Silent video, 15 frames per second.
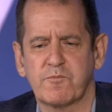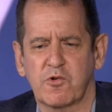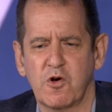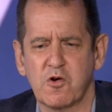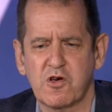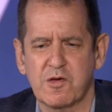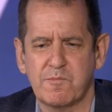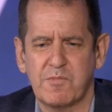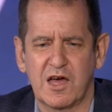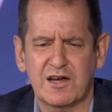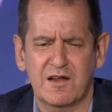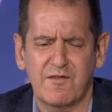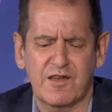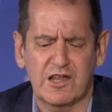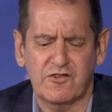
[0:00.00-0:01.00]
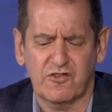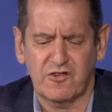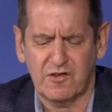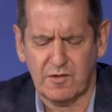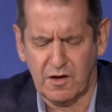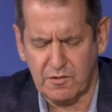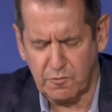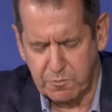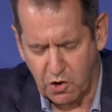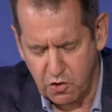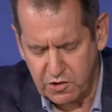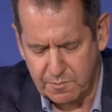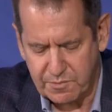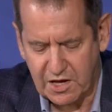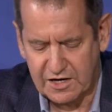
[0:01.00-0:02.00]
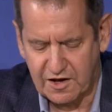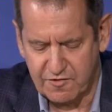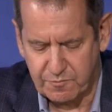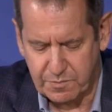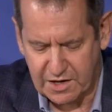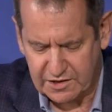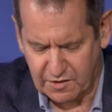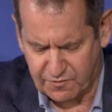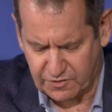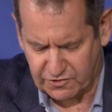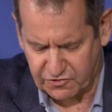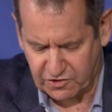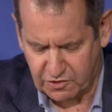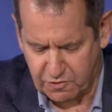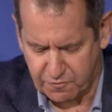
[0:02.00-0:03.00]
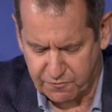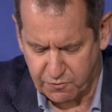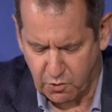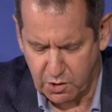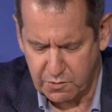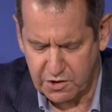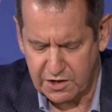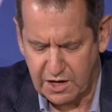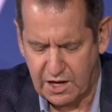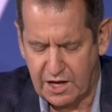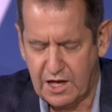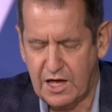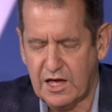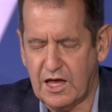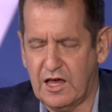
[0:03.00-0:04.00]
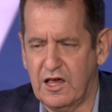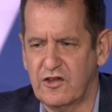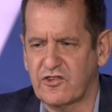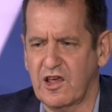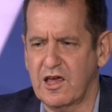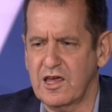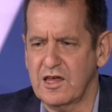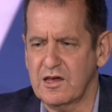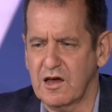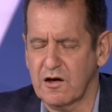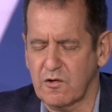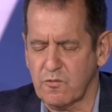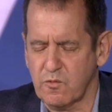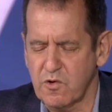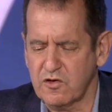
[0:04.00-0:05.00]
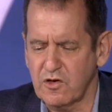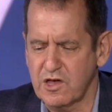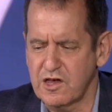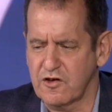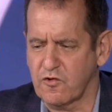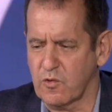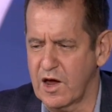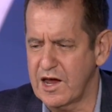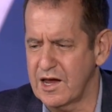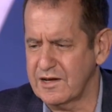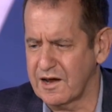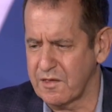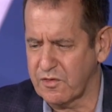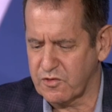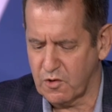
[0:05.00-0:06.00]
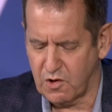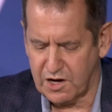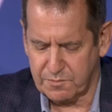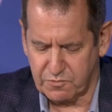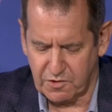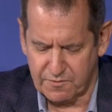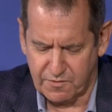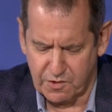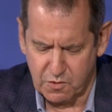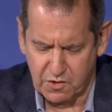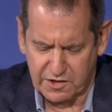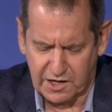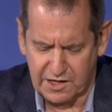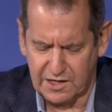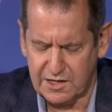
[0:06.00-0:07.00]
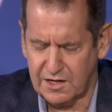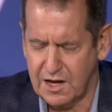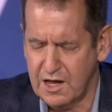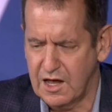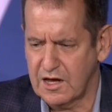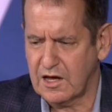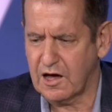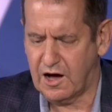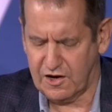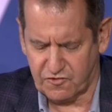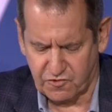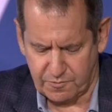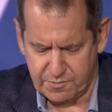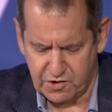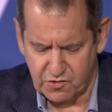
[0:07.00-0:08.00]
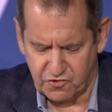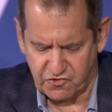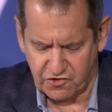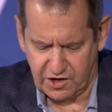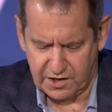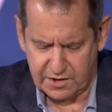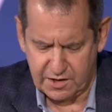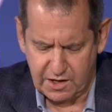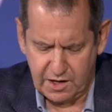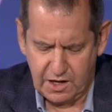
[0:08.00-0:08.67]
pro-competitive benefits to go forward is a really great and thought-provoking contribution.